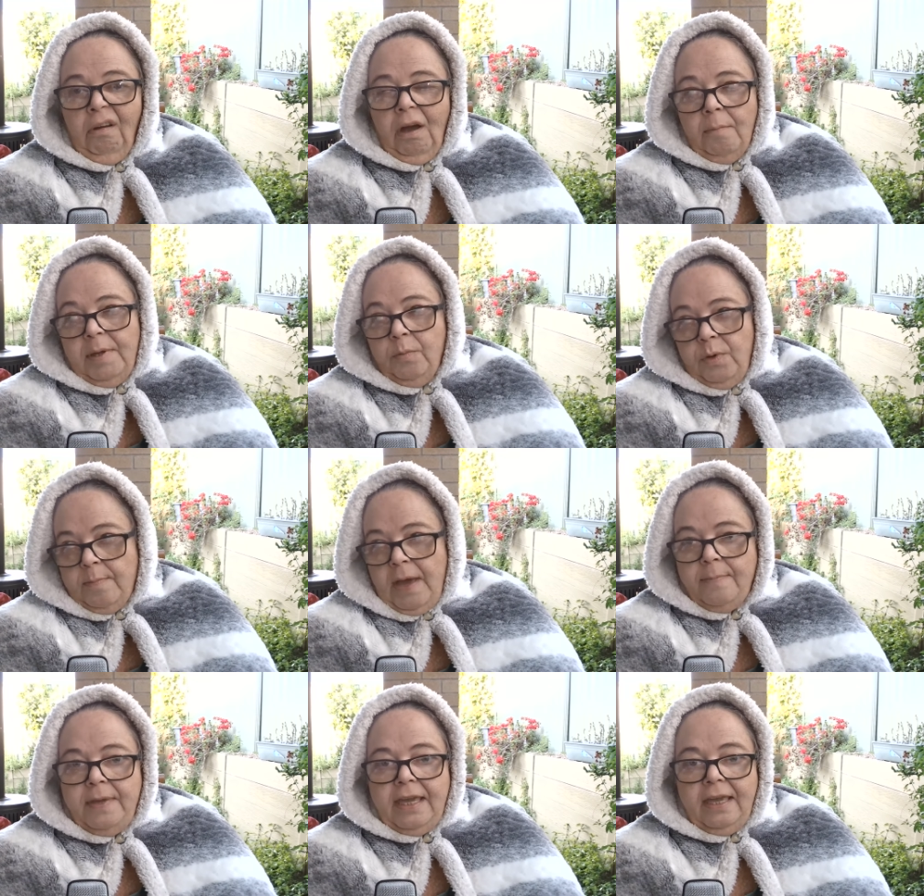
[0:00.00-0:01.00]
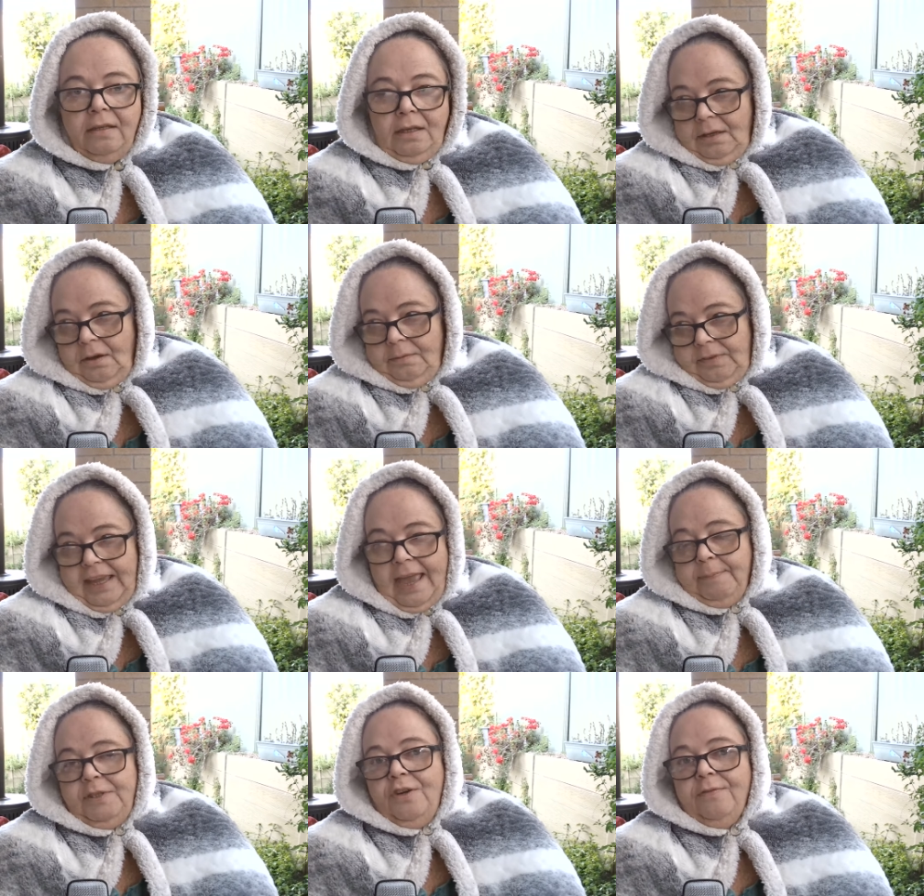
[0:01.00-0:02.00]
I mean, we may be the
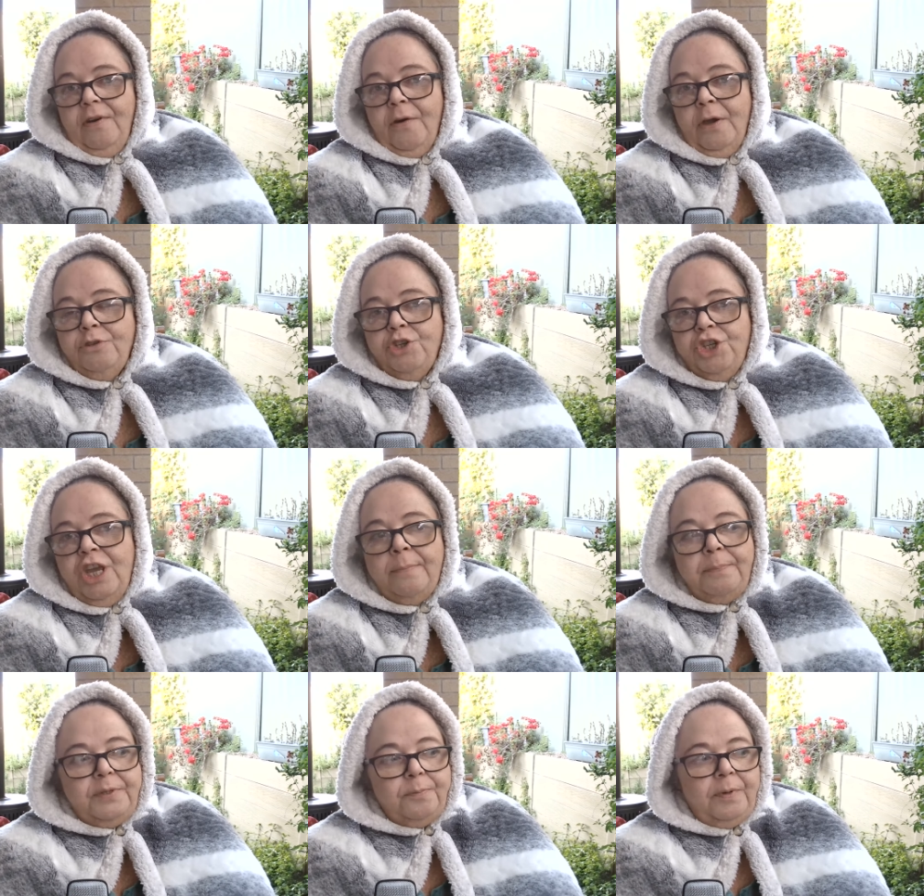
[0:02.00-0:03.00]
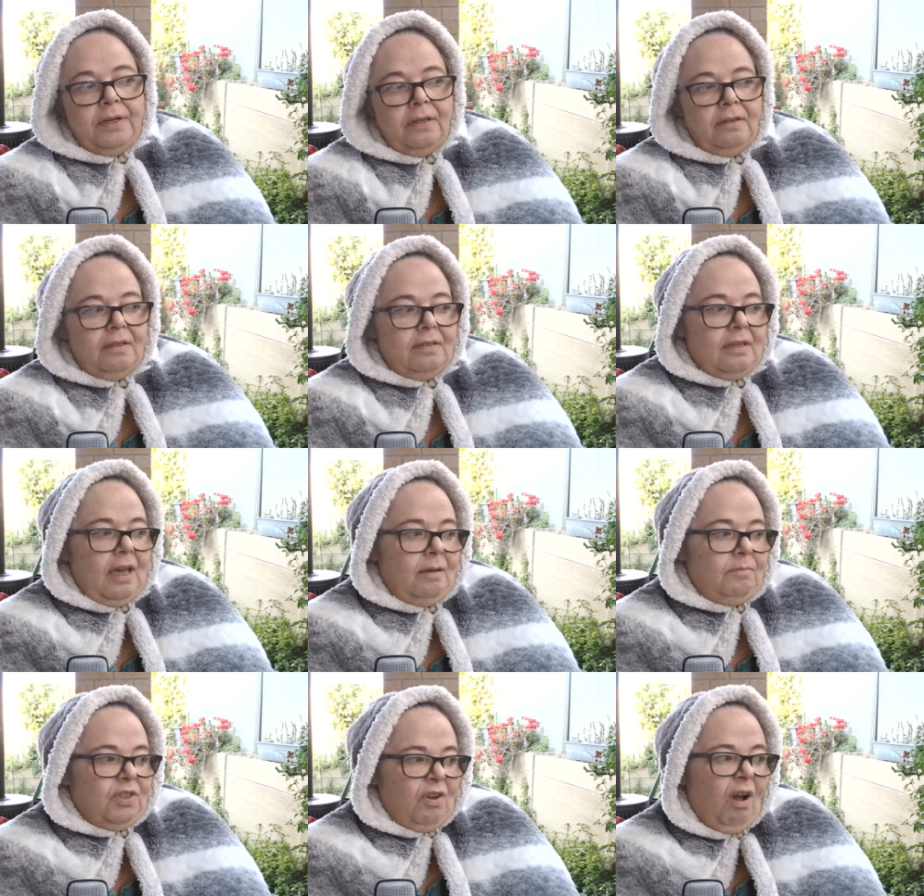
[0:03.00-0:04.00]
captain of our own ships, but at the
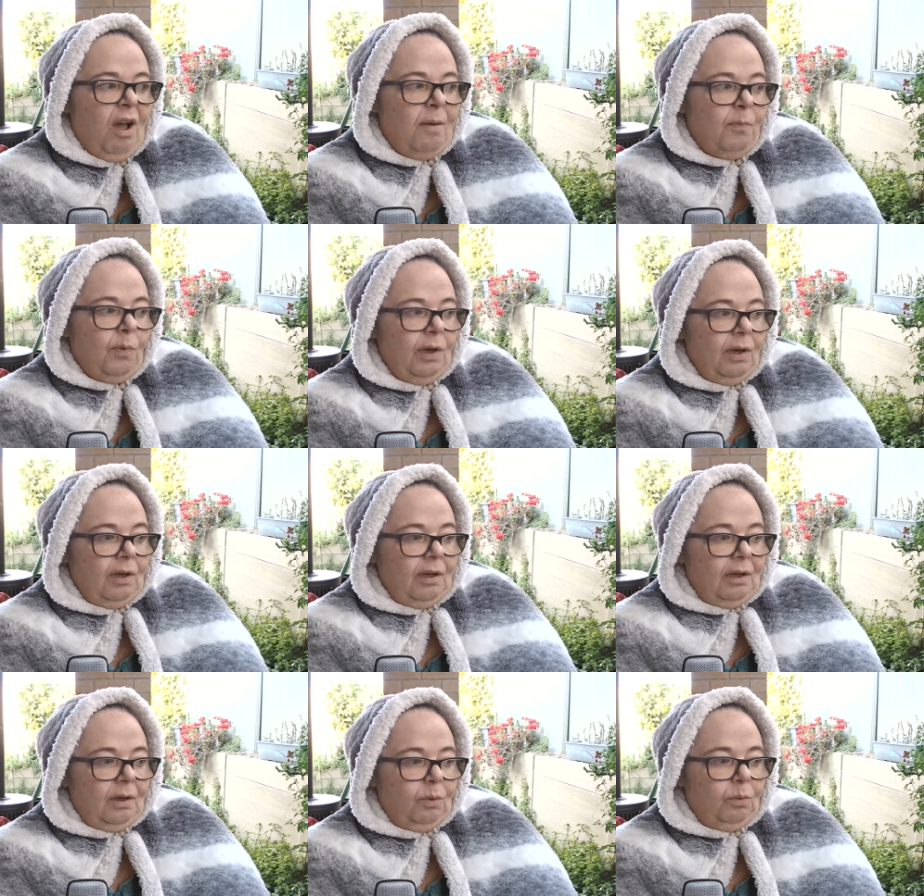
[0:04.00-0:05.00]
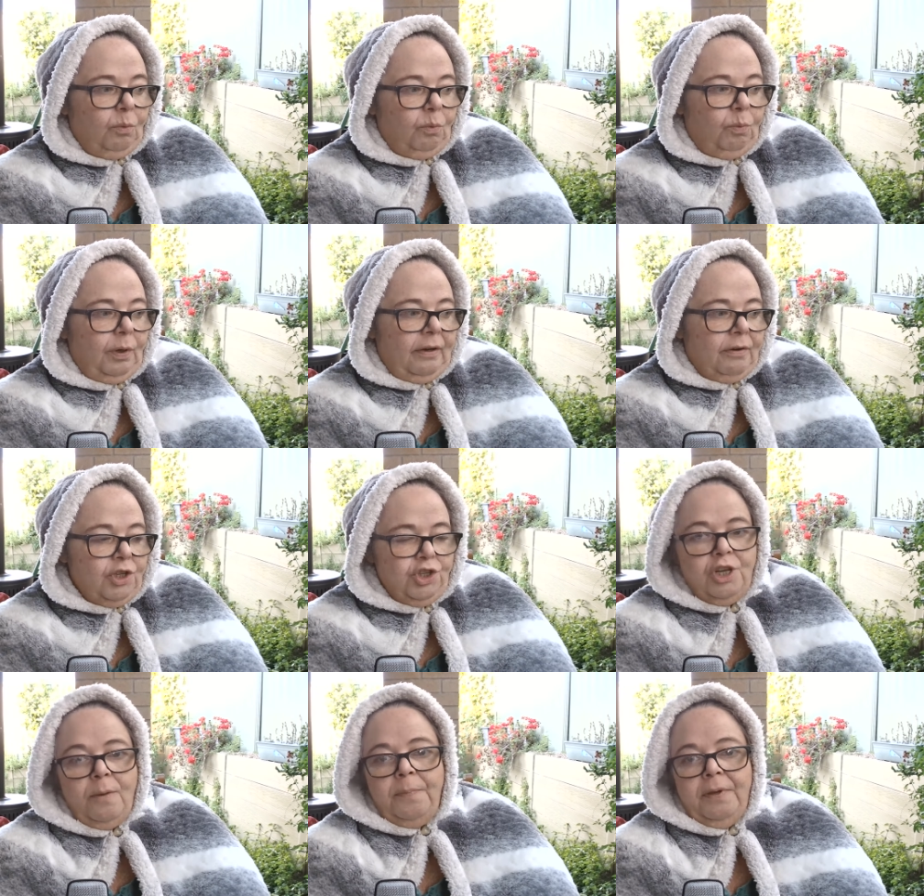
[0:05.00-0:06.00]
same time, we're a
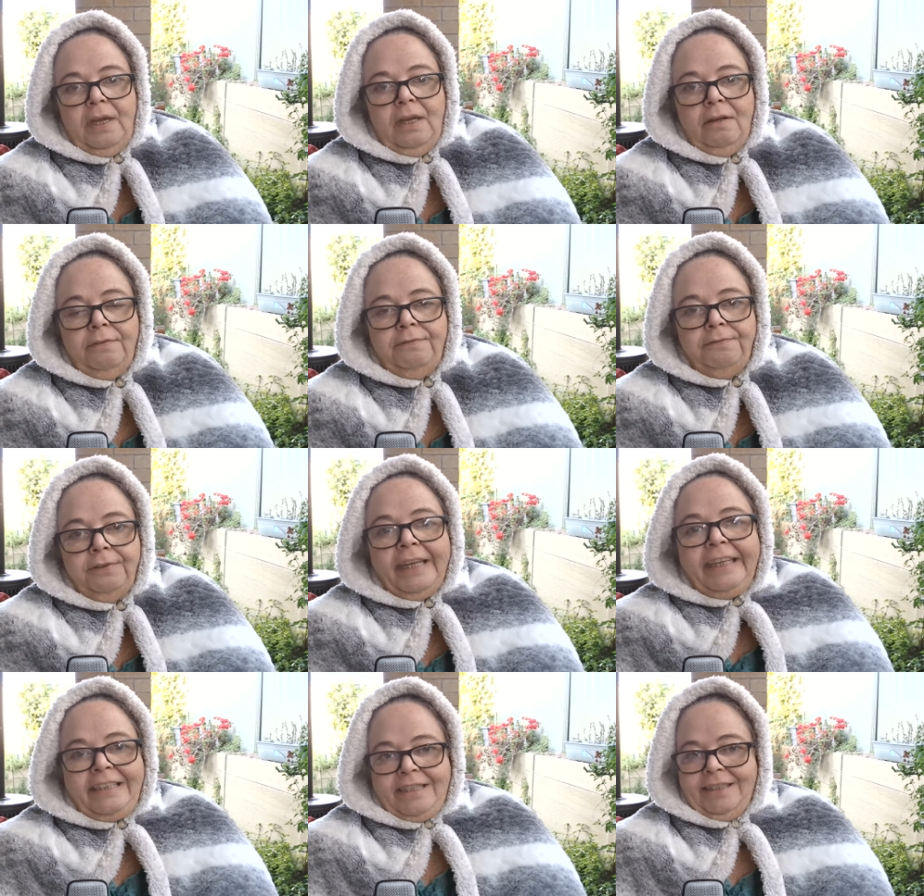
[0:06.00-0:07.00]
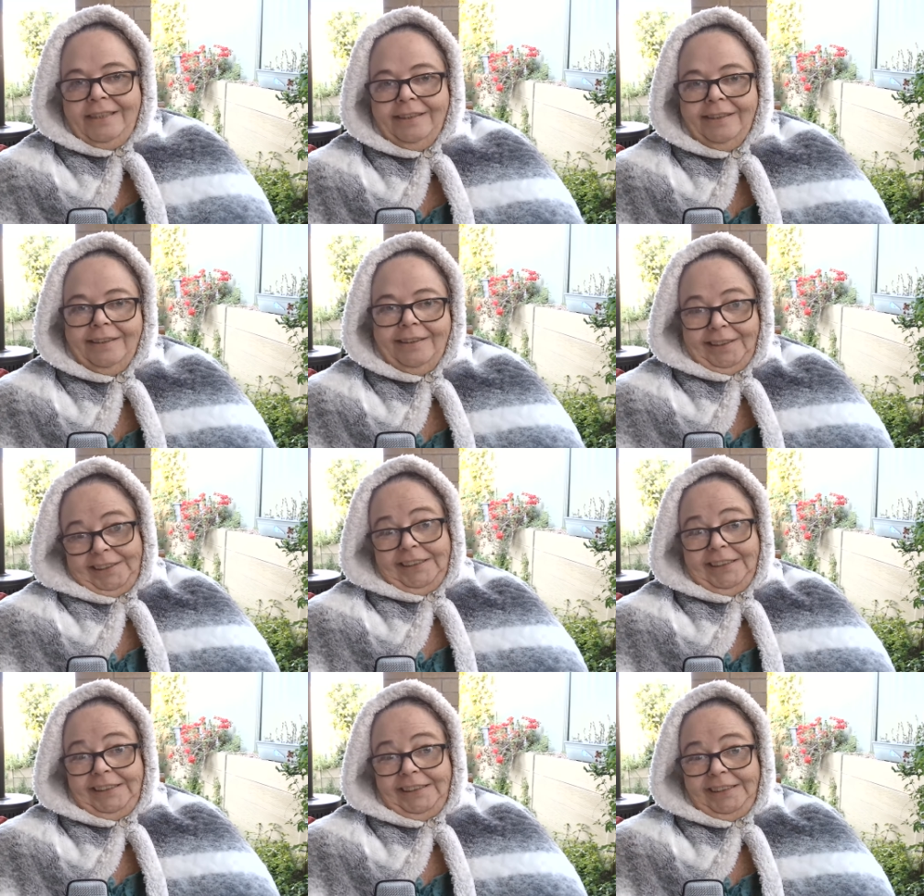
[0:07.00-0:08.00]
ship in a fleet,
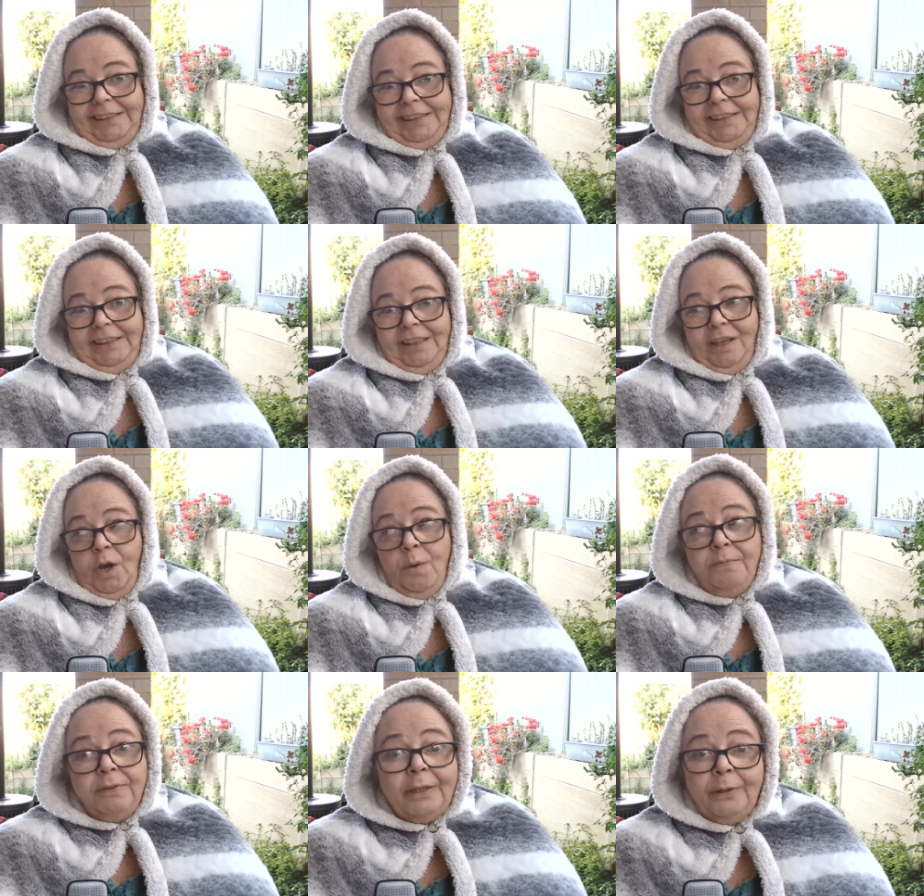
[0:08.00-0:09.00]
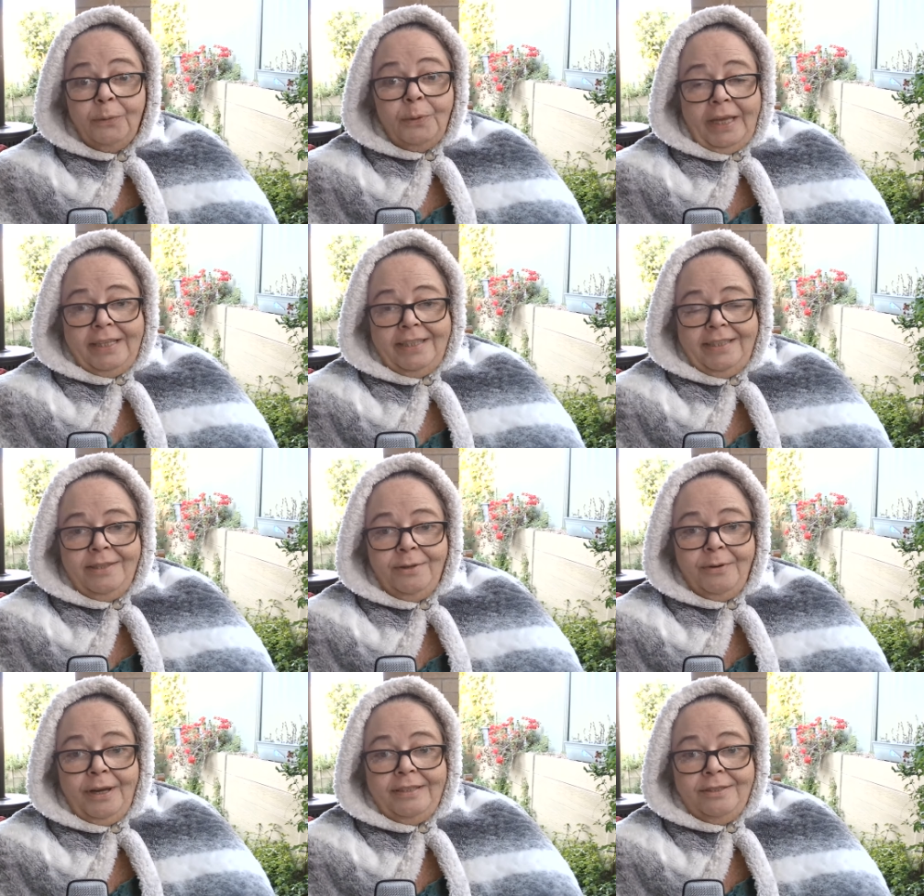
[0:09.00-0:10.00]
hopefully all headed in the
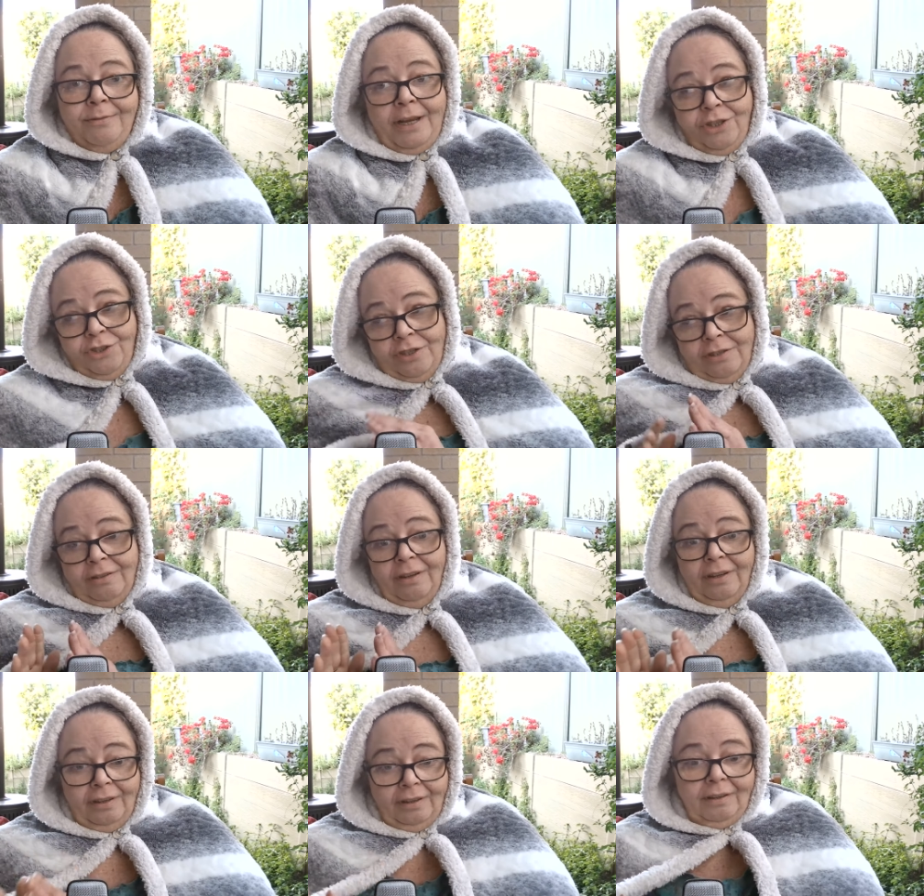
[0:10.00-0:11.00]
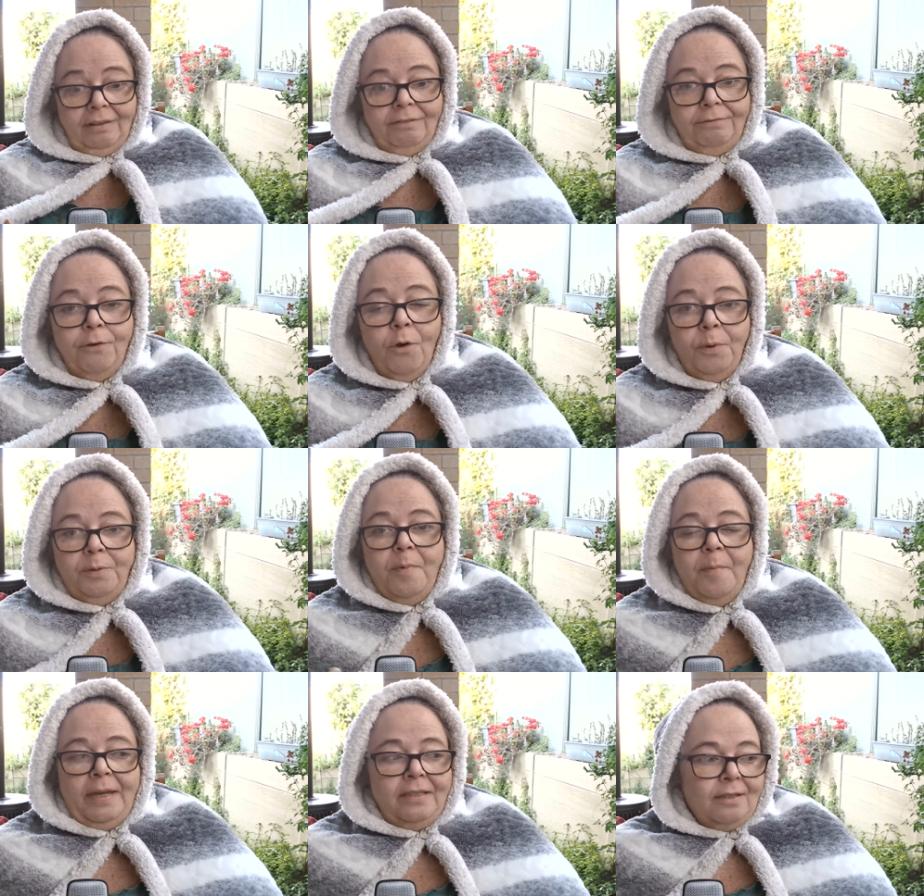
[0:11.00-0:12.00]
right direction, forward
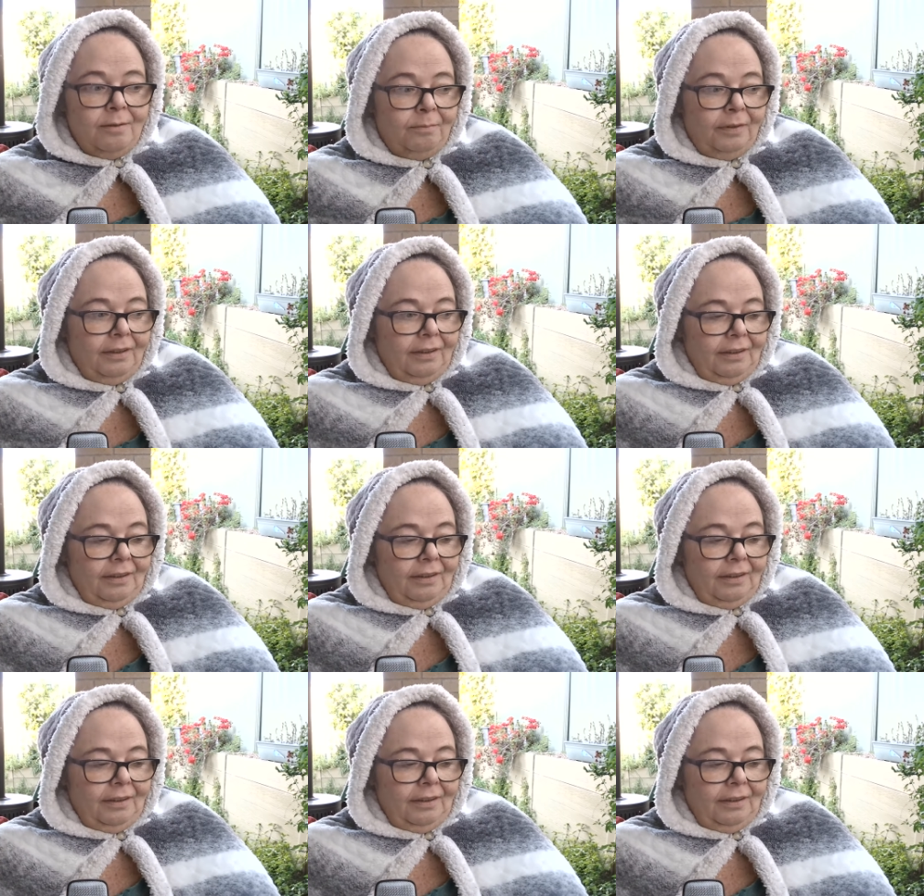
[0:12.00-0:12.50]
momentum.